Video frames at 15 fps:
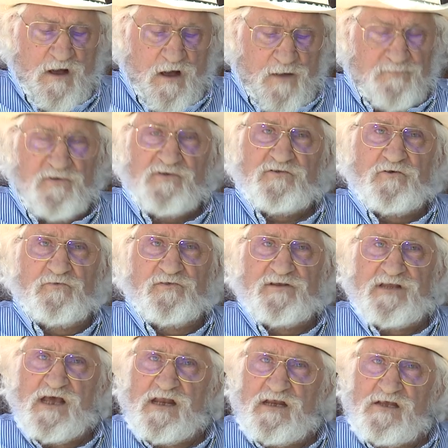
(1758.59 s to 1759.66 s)
up until the
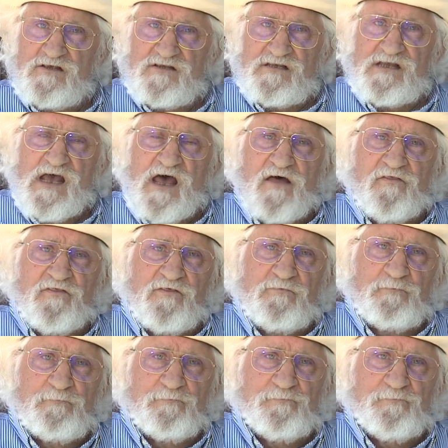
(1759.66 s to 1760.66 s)
date of his death.